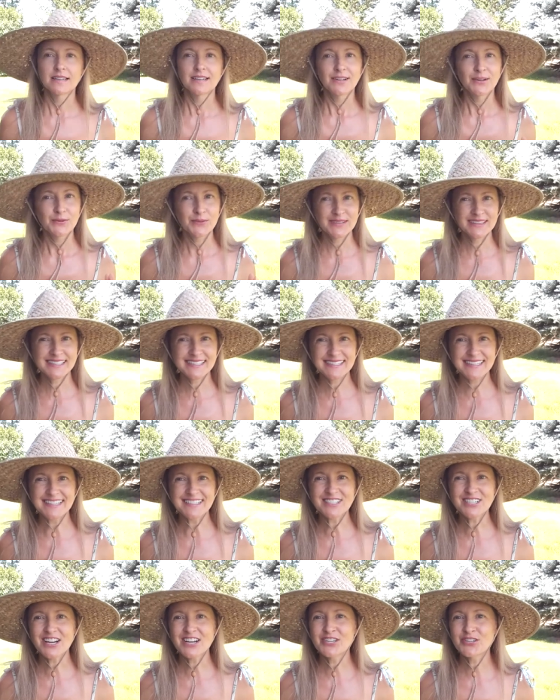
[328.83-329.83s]
When the
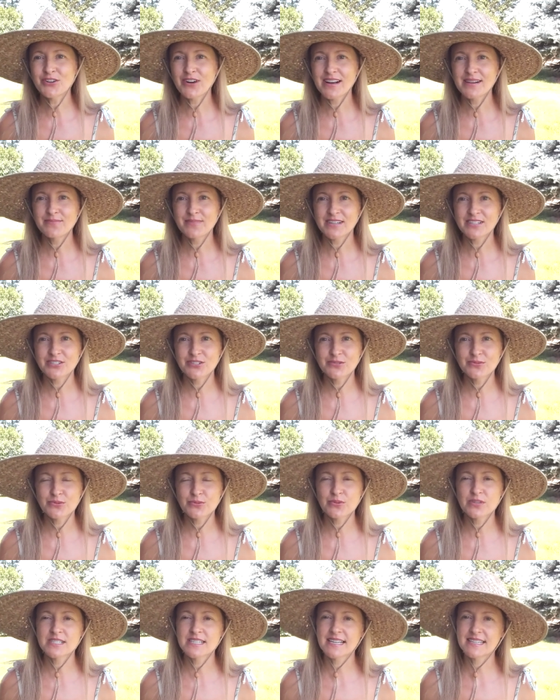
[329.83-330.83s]
sunshine dried mushrooms
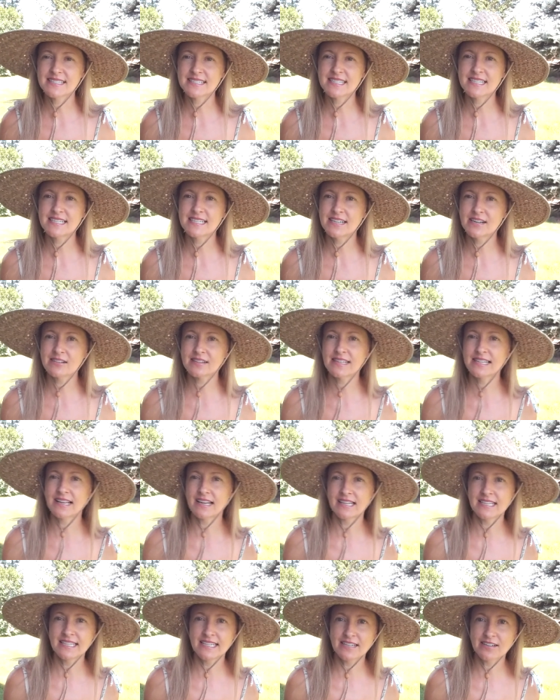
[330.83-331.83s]
were tested nearly a
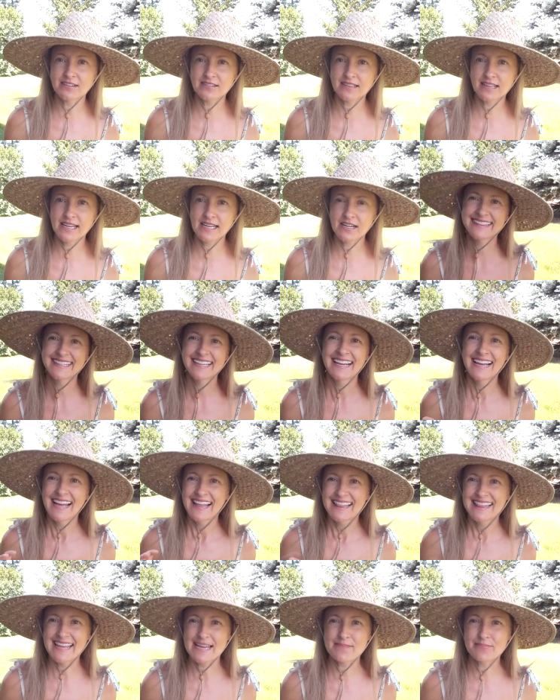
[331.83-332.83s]
year later,
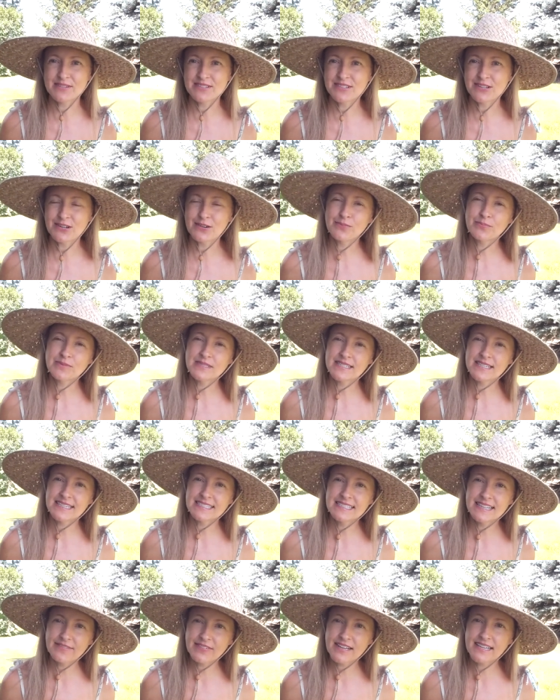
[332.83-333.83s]
they preserved
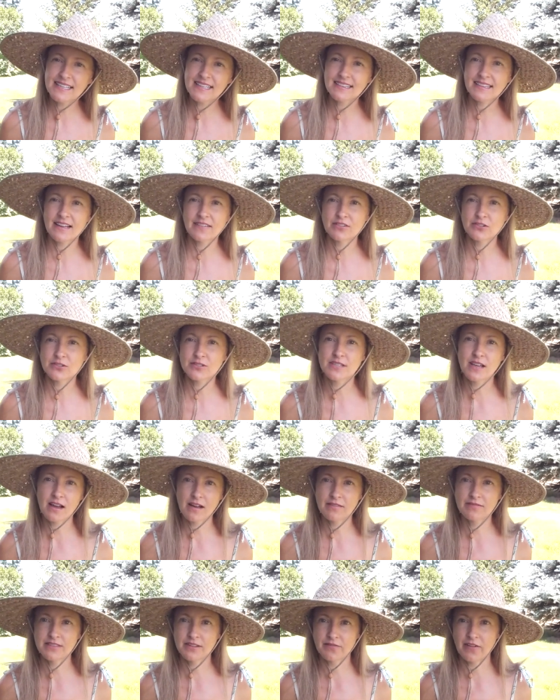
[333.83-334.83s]
significant levels
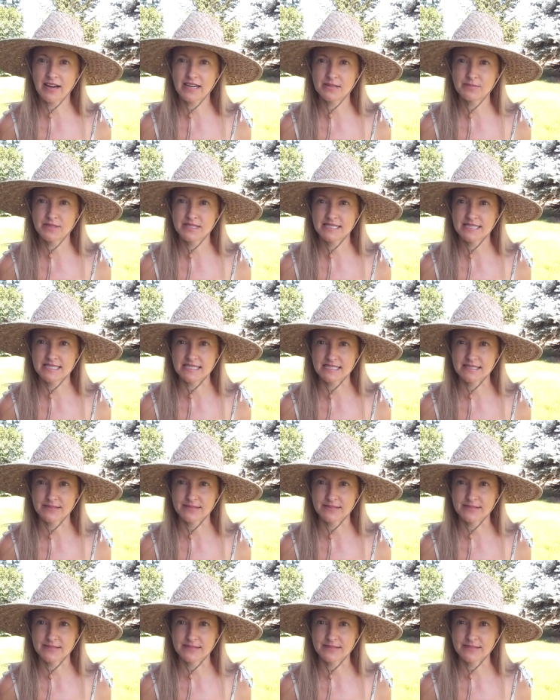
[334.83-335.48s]
of the vitamin D.